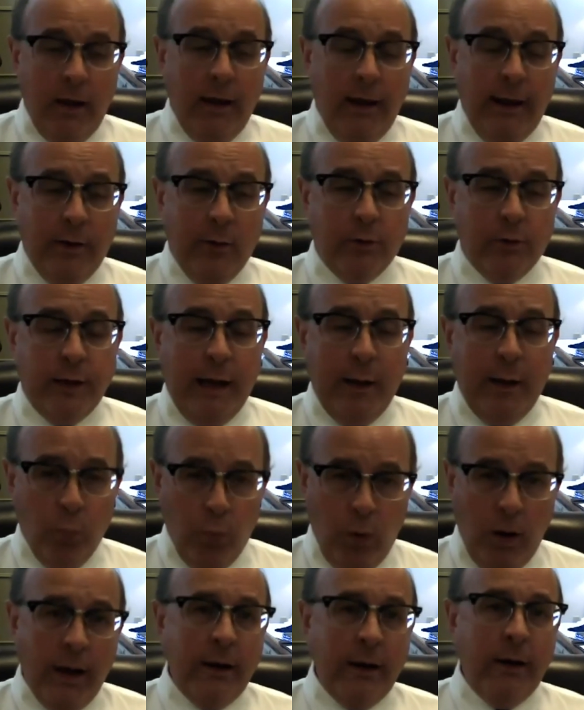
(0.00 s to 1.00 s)
And it was a
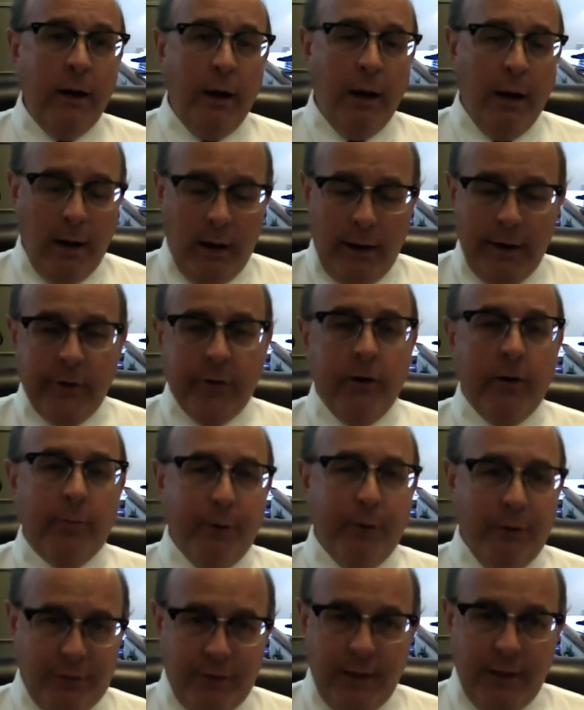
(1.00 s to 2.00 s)

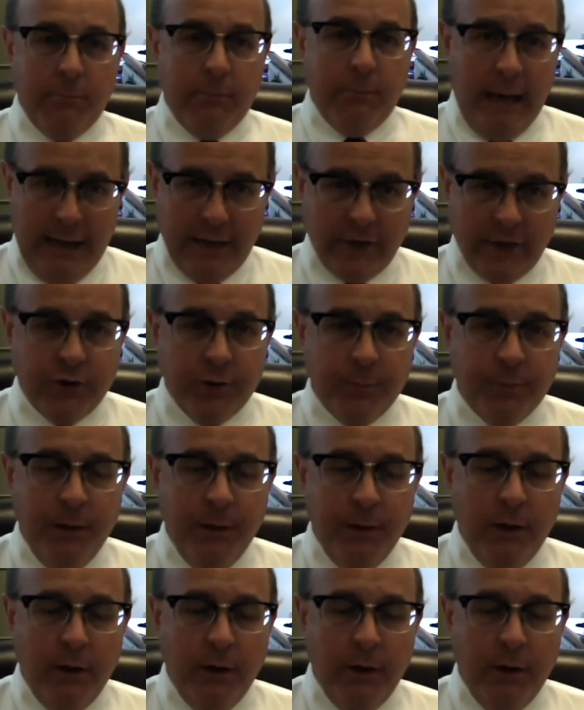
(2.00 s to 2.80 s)
100% match.